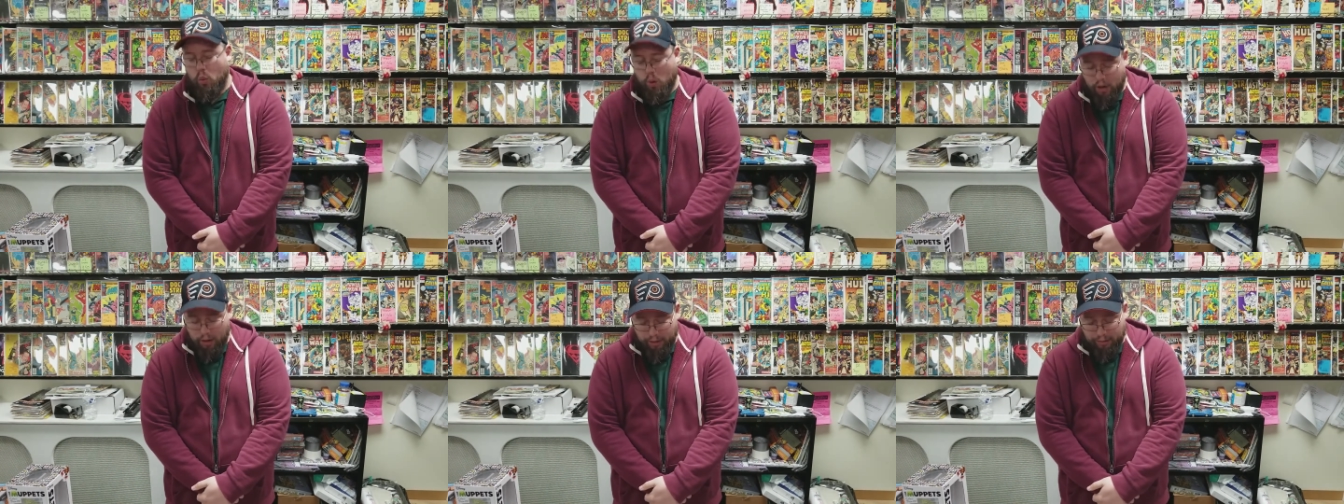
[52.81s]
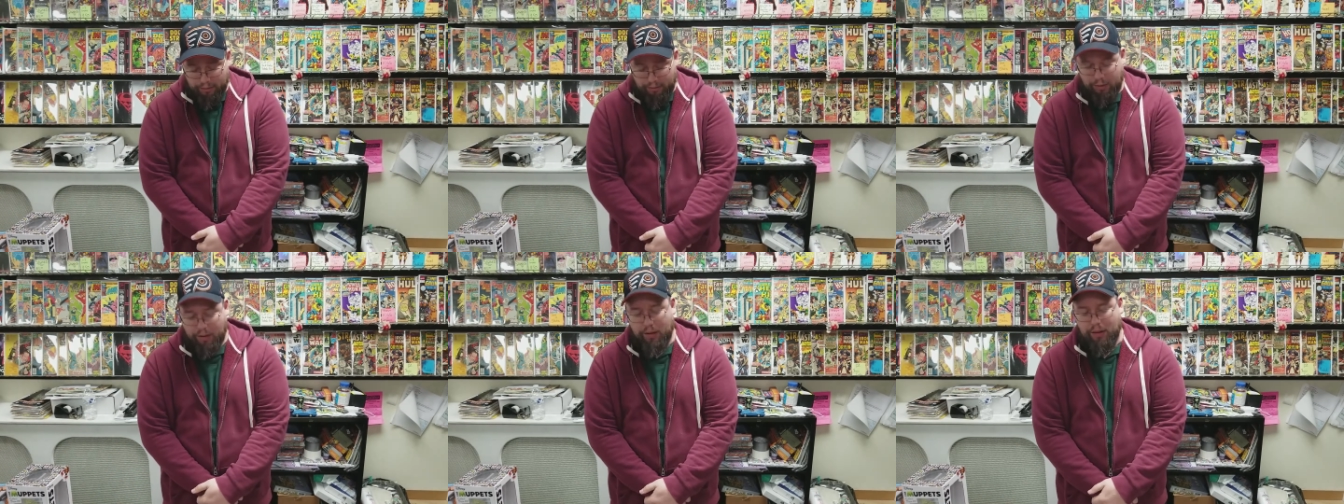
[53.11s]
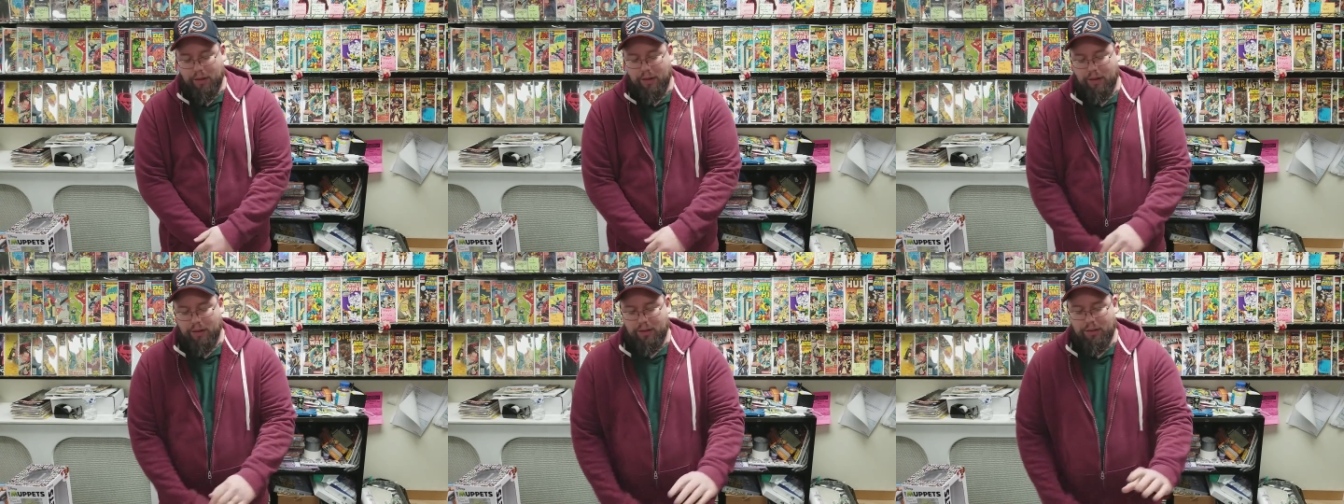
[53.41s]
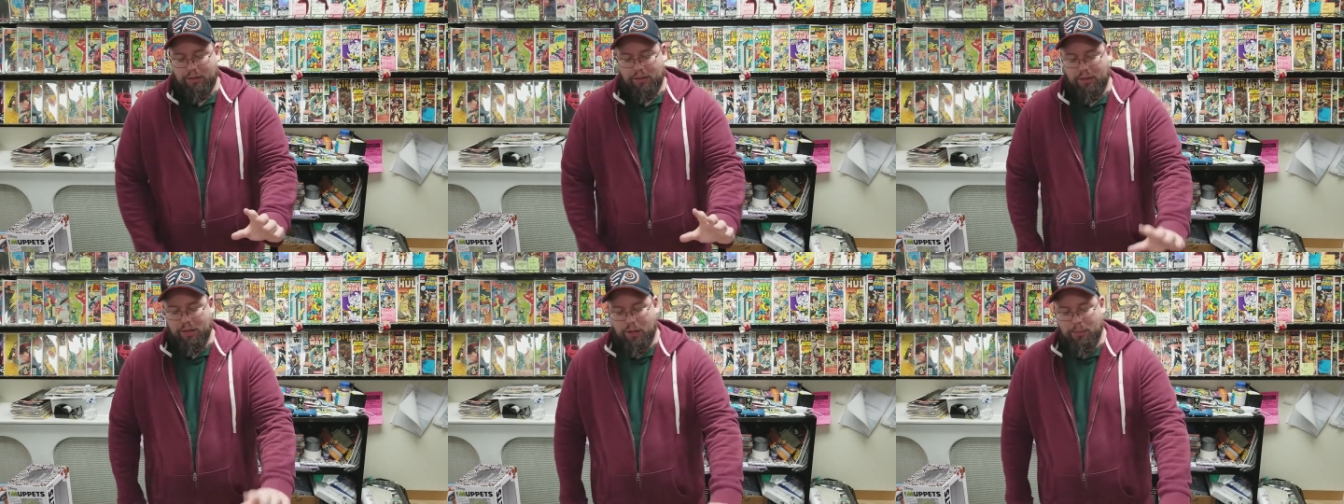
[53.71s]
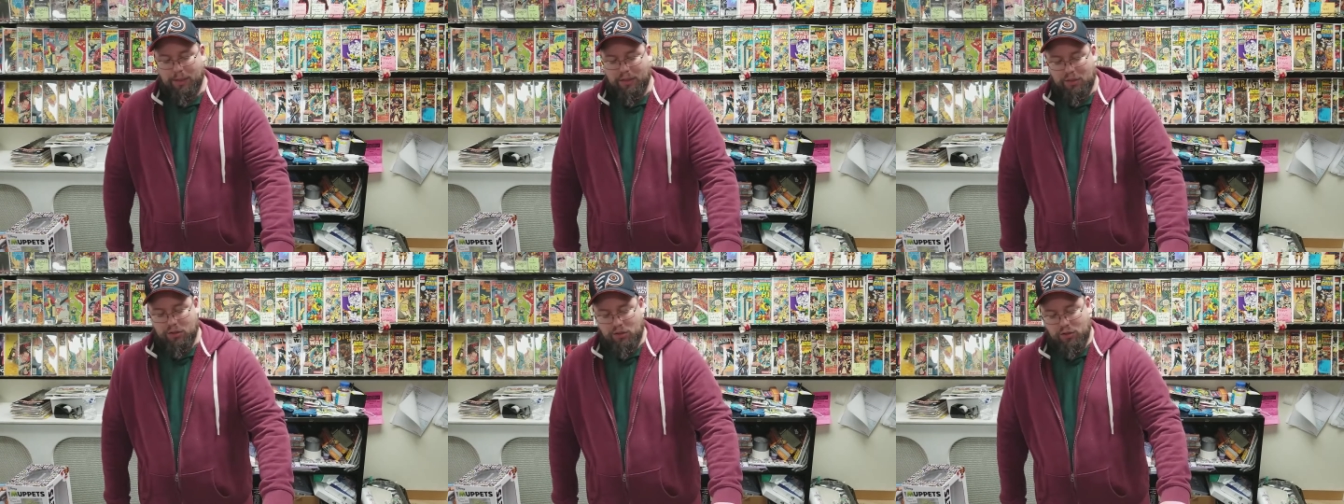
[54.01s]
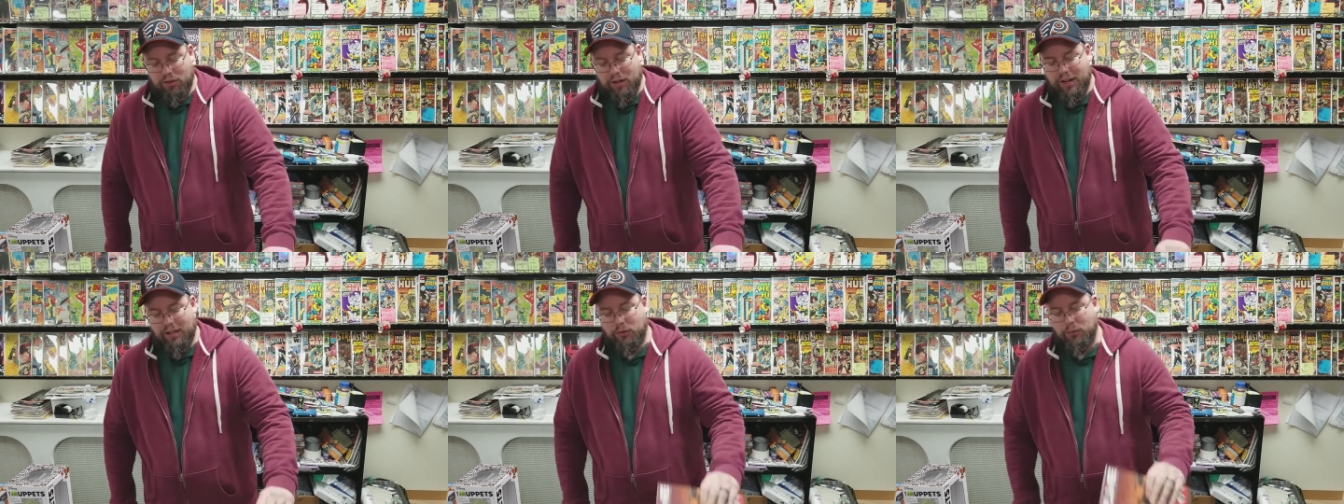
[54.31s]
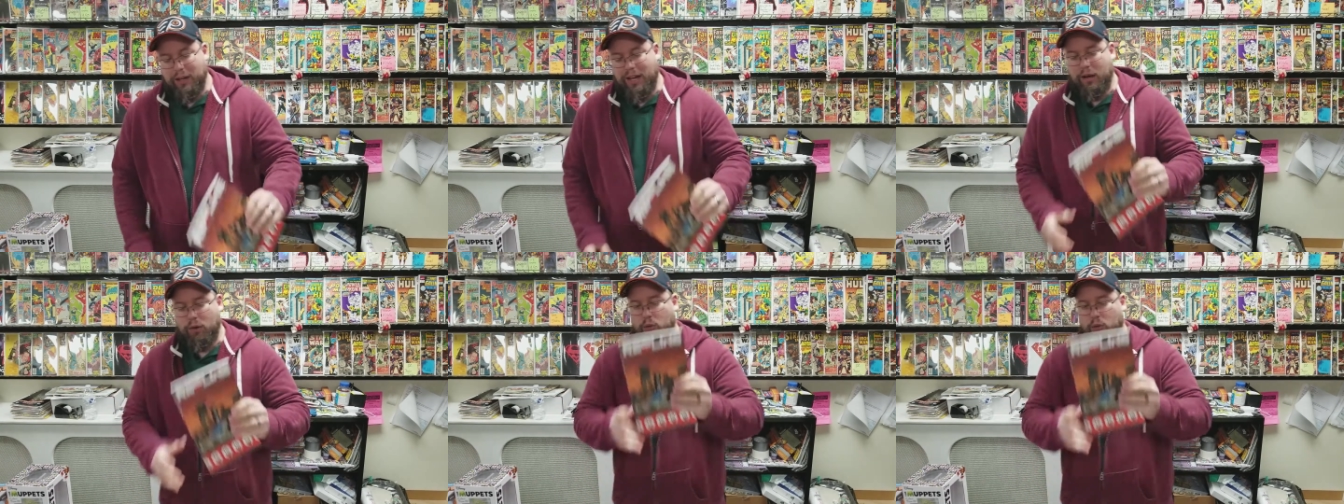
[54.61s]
want. Let's talk about the trades. We got